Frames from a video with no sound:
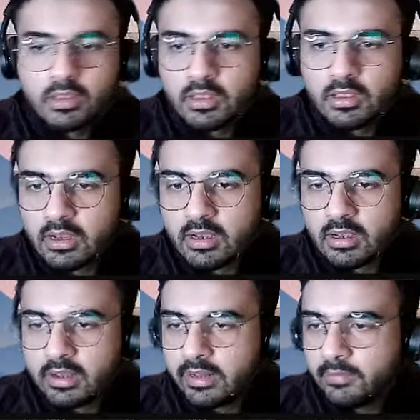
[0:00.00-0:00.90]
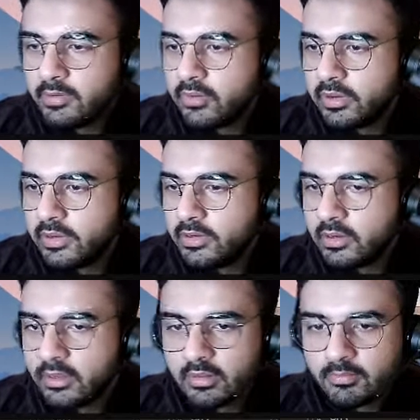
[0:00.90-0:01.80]
I'll be calling it a
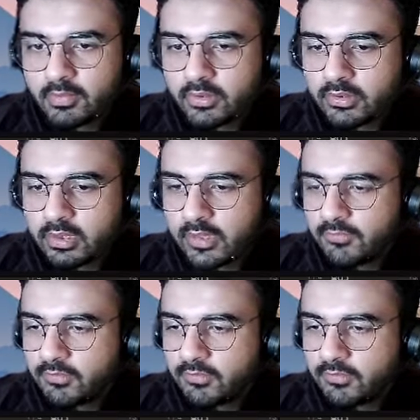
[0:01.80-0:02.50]
day because I have